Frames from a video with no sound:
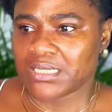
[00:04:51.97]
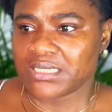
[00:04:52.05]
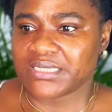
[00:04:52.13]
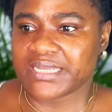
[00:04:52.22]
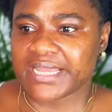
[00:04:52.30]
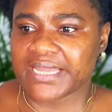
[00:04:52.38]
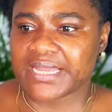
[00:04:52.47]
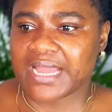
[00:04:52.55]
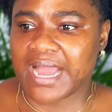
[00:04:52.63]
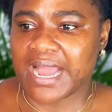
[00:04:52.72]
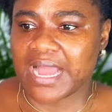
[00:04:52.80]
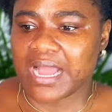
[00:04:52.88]
they
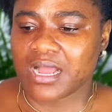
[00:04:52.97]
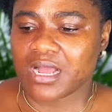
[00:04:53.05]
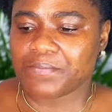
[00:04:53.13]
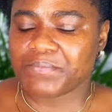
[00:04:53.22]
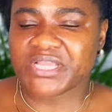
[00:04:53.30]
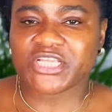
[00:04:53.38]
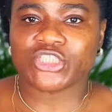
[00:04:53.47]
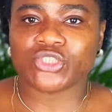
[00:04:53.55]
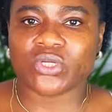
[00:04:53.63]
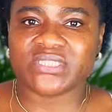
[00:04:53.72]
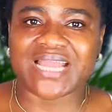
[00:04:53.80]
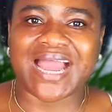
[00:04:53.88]
are making
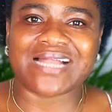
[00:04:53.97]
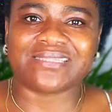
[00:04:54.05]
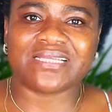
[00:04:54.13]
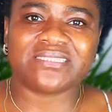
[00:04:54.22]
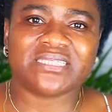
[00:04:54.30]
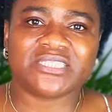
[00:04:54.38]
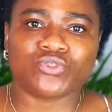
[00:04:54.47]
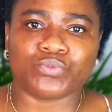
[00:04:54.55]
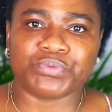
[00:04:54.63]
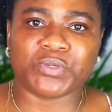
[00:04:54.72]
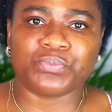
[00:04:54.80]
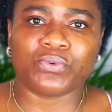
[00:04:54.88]
sure they are attending to
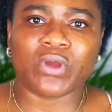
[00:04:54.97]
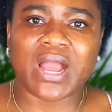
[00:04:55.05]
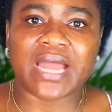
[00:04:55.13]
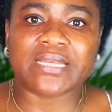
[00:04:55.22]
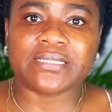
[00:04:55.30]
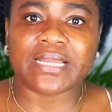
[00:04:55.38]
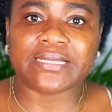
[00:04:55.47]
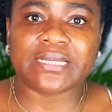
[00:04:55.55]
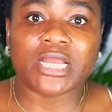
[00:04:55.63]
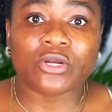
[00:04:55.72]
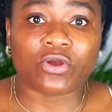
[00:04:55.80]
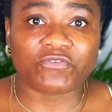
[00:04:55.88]
people, and there are a
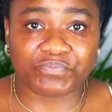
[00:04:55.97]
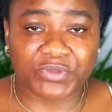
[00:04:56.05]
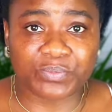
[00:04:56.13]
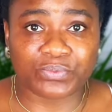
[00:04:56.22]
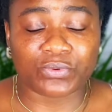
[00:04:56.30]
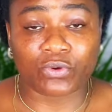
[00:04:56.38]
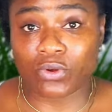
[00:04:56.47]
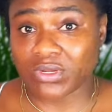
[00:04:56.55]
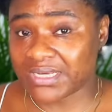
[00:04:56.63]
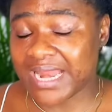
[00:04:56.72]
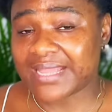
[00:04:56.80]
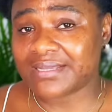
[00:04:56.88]
lot of people.
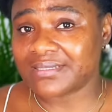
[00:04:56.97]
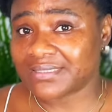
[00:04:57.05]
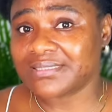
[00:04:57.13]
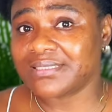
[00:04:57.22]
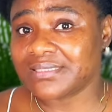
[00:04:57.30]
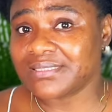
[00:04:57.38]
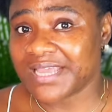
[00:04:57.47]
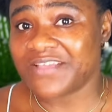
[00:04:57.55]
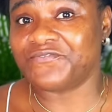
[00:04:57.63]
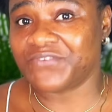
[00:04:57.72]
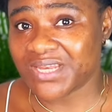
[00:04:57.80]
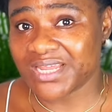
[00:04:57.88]
Like, this is a
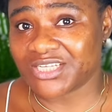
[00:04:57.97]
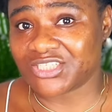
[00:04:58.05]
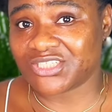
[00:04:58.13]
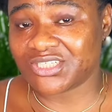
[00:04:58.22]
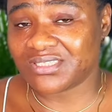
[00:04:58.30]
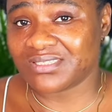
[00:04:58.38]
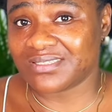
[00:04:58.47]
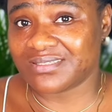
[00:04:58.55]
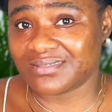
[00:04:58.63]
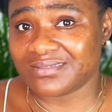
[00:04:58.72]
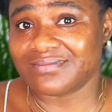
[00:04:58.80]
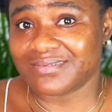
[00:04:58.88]
village. This
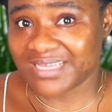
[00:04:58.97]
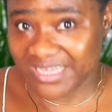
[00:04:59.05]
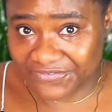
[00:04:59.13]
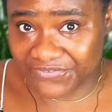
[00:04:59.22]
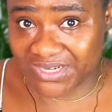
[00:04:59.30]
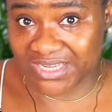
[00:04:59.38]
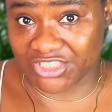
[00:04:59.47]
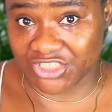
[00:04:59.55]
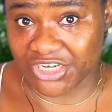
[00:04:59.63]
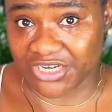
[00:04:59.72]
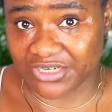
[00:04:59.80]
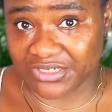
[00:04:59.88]
is a village
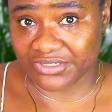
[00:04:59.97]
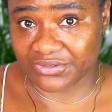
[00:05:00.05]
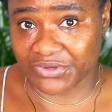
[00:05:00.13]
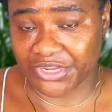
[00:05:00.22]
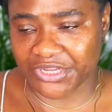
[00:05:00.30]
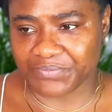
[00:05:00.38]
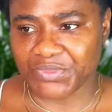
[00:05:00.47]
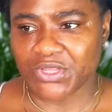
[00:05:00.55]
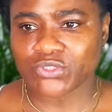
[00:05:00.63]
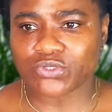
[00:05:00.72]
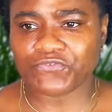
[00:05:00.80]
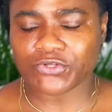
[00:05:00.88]
here, Okay,
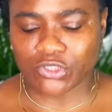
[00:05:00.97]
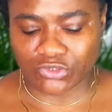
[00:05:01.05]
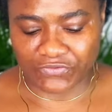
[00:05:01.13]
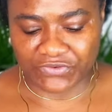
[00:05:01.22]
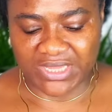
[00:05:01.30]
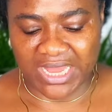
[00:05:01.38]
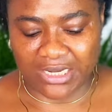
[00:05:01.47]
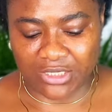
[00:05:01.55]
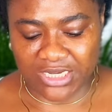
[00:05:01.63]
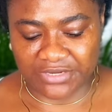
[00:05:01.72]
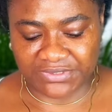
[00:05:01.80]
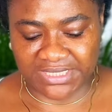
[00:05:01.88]
so for those of you that
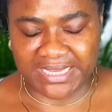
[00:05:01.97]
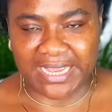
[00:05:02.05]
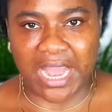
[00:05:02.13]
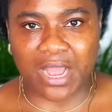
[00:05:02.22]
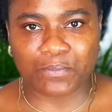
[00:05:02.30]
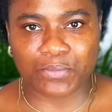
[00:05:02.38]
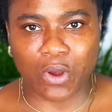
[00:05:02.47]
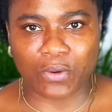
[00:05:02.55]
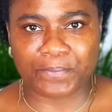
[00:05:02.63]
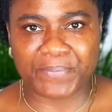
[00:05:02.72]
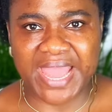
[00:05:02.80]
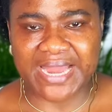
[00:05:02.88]
lives in Hamburg,
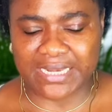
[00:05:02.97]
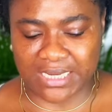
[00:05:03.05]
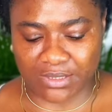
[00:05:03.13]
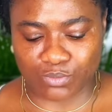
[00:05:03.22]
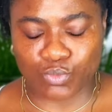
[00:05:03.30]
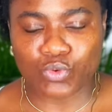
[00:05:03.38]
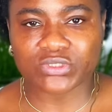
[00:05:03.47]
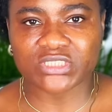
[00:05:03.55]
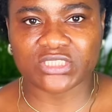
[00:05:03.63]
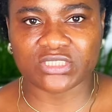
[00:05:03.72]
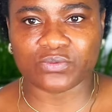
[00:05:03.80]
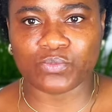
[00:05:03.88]
Berlin,
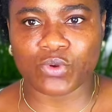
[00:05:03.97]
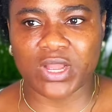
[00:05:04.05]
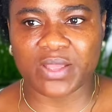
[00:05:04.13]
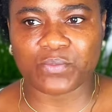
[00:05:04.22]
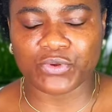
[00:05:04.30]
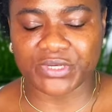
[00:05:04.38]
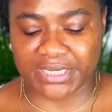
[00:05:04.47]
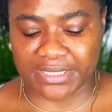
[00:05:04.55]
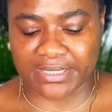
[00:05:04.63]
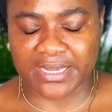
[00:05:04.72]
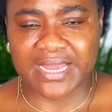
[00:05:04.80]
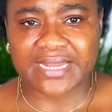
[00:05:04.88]
Munich,
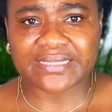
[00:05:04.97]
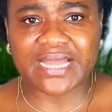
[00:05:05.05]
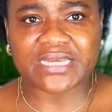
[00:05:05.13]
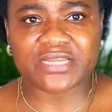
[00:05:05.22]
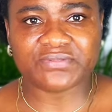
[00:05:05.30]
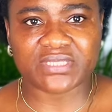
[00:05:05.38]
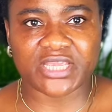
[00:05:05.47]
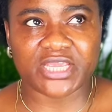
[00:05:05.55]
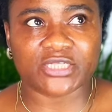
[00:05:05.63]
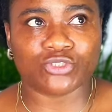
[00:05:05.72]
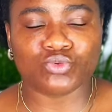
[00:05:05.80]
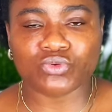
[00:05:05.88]
that lives
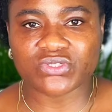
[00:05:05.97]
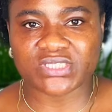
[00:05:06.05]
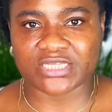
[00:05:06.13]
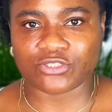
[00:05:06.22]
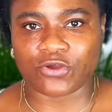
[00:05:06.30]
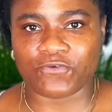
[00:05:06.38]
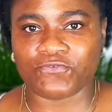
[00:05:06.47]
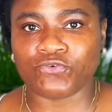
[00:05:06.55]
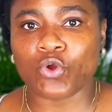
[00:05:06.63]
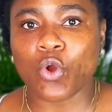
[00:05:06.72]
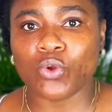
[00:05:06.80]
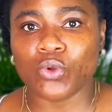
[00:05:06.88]
in Düsseldorf,
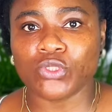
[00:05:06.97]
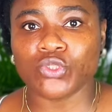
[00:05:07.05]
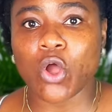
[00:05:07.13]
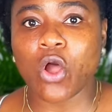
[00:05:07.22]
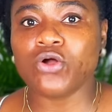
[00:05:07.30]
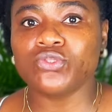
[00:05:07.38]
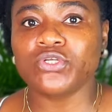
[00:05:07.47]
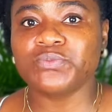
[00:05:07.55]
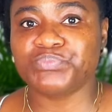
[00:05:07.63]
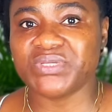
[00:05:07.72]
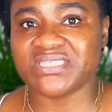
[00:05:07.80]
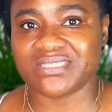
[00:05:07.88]
Cologne, all those
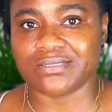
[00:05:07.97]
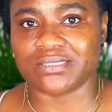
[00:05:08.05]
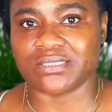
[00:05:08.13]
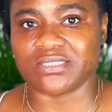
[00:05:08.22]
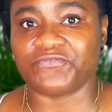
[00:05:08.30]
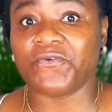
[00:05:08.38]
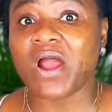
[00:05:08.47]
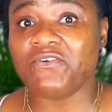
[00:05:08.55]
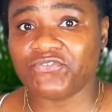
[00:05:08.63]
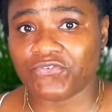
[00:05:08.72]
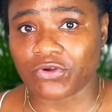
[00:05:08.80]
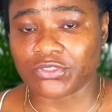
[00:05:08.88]
big cities,
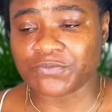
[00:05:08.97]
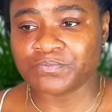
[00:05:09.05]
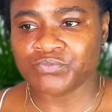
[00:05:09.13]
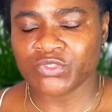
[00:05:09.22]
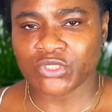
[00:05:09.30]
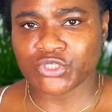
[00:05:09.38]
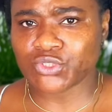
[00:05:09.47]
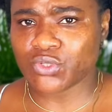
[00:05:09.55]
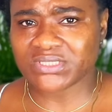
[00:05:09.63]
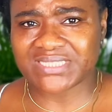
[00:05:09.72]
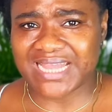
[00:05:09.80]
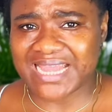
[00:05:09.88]
Frankfurt, you
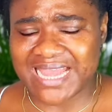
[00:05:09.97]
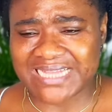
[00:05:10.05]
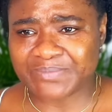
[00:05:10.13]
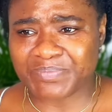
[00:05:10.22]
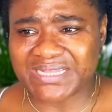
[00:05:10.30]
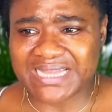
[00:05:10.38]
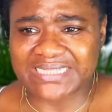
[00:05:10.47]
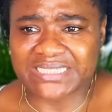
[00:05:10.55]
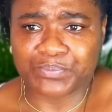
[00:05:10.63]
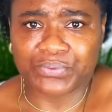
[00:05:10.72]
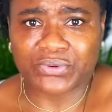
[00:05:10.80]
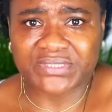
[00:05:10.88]
don't expect that the
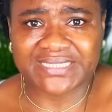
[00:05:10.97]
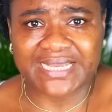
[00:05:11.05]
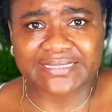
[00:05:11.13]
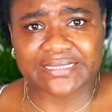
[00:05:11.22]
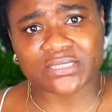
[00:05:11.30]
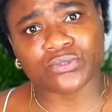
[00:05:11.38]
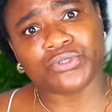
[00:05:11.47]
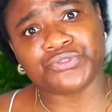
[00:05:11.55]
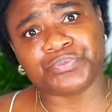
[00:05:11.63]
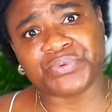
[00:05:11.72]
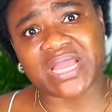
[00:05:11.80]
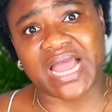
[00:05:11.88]
process is going to
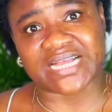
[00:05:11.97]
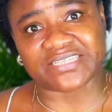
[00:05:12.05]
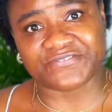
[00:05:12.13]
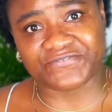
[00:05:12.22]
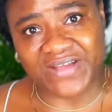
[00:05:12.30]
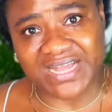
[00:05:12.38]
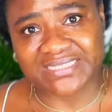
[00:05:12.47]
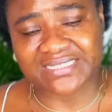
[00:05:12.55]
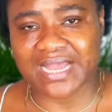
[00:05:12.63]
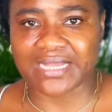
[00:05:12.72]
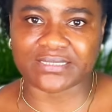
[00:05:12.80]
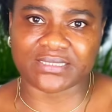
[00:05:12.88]
be as fast
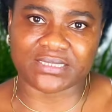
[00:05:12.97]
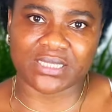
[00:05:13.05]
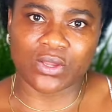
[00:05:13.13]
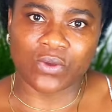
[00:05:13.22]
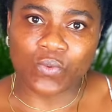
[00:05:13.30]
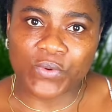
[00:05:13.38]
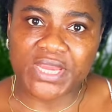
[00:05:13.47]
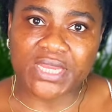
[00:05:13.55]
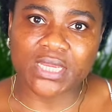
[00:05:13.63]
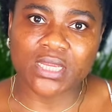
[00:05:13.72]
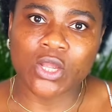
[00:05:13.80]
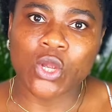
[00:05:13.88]
as
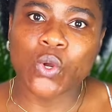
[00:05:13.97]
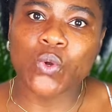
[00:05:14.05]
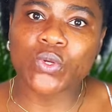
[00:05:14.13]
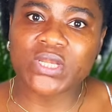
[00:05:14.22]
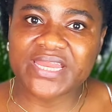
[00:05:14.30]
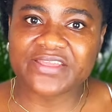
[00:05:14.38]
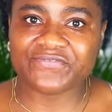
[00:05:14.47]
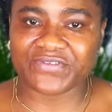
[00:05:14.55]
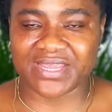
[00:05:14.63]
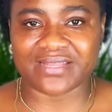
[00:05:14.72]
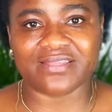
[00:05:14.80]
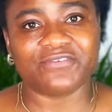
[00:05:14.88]
we who live
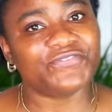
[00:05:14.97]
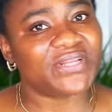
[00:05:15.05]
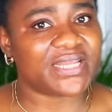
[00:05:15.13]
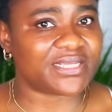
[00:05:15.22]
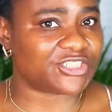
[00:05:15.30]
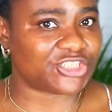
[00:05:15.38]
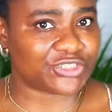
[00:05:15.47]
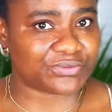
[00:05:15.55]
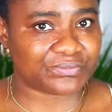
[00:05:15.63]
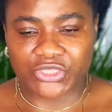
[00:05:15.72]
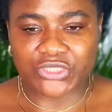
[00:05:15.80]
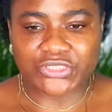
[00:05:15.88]
in the village.
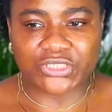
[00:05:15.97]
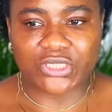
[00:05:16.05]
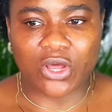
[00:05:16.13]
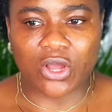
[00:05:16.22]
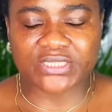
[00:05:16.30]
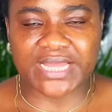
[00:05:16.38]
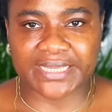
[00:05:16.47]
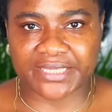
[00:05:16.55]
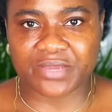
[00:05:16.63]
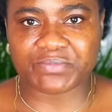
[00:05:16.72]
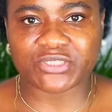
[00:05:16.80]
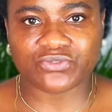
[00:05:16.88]
Those laws that
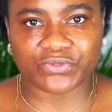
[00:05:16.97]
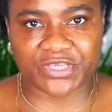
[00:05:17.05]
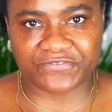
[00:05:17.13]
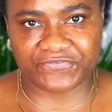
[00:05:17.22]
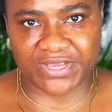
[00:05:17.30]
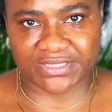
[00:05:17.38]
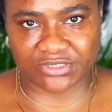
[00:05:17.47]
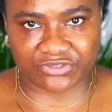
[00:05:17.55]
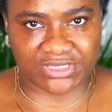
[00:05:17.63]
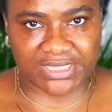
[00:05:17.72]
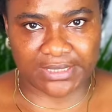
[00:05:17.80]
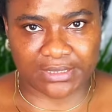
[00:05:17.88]
came into effect
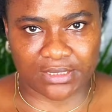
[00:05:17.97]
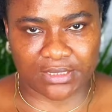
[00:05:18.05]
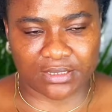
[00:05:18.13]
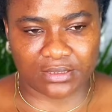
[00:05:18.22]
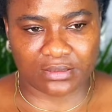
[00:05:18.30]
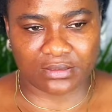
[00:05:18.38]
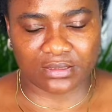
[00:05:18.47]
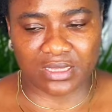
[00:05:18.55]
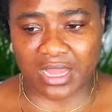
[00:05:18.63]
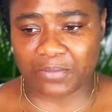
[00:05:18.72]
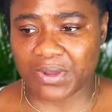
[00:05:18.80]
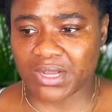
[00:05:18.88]
recently
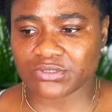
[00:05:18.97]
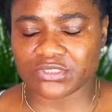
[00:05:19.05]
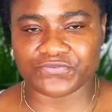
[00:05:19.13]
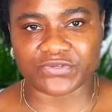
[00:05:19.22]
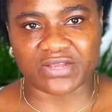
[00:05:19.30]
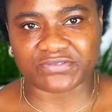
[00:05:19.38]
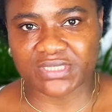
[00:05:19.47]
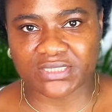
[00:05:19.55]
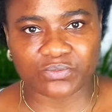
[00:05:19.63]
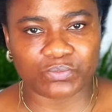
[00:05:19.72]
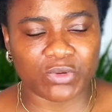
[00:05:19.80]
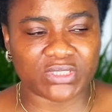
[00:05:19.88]
about if you have
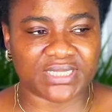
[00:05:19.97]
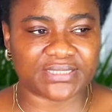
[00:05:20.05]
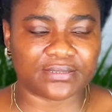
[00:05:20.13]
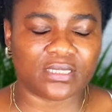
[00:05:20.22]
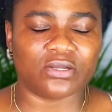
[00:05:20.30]
stayed more than